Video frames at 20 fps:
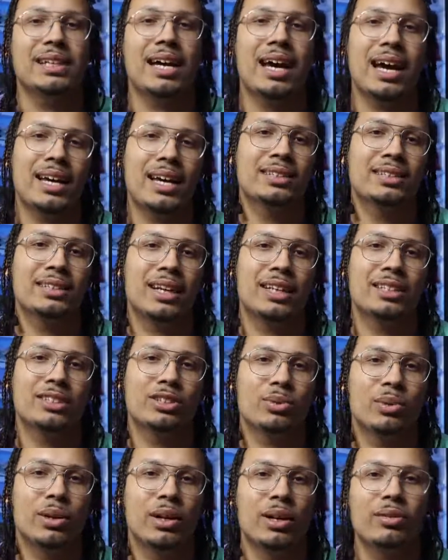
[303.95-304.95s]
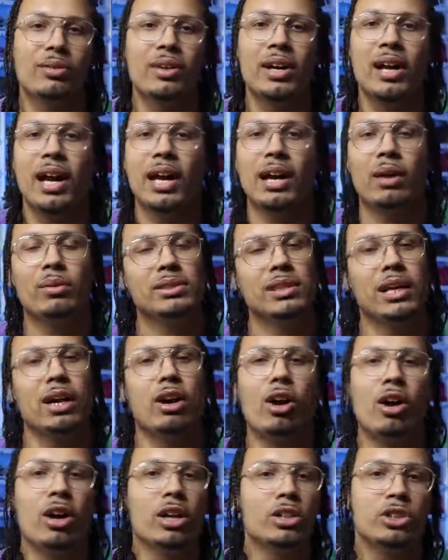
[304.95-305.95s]
I a size 12 and I was like,
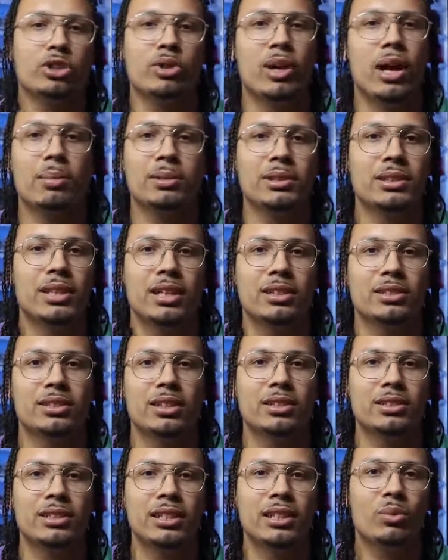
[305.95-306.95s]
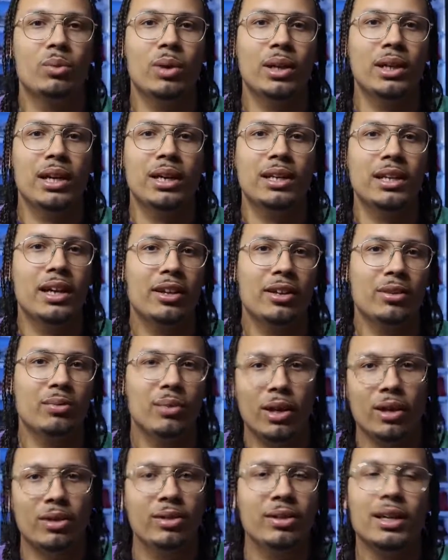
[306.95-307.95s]
oh, I'll just grab a size 13 one day down the
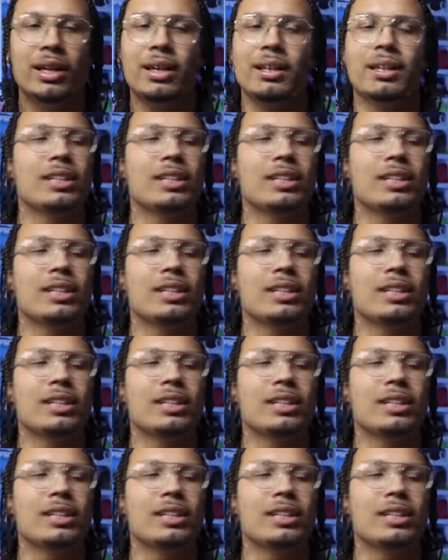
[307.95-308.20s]
road.